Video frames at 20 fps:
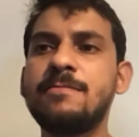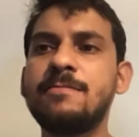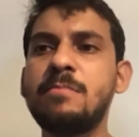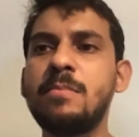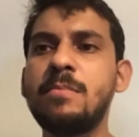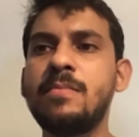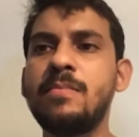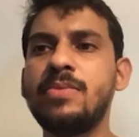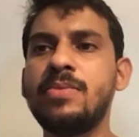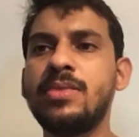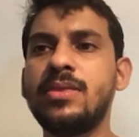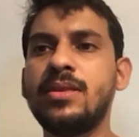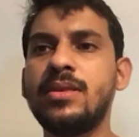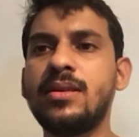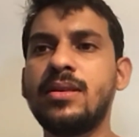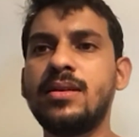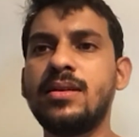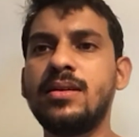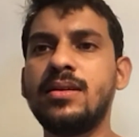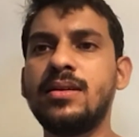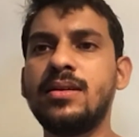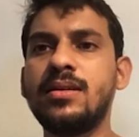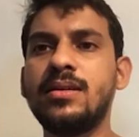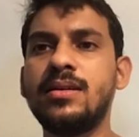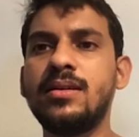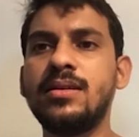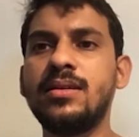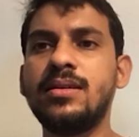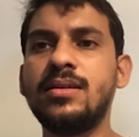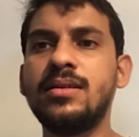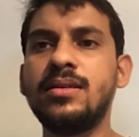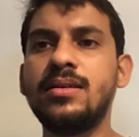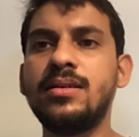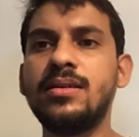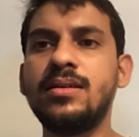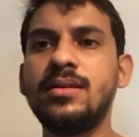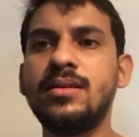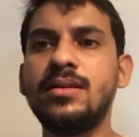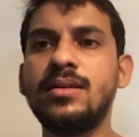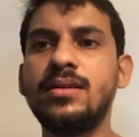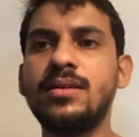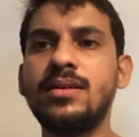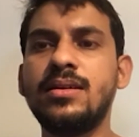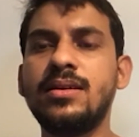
Nothing is said.